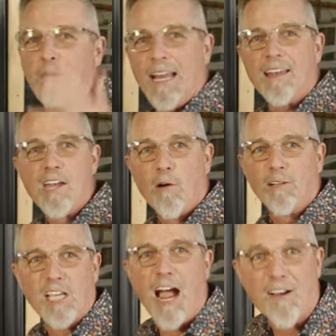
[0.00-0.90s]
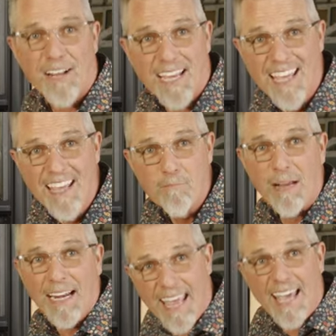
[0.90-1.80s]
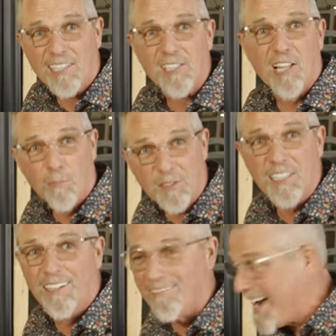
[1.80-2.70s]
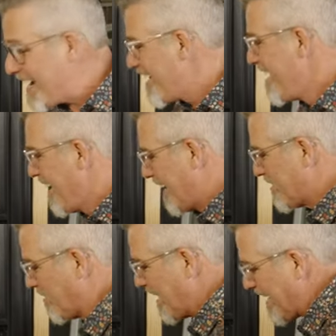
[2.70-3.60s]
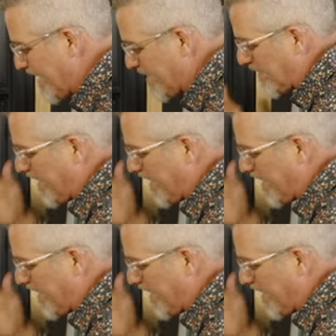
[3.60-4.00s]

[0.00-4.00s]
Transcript: made on Noah's Ark. Probably had a slope sill, right? And so the idea is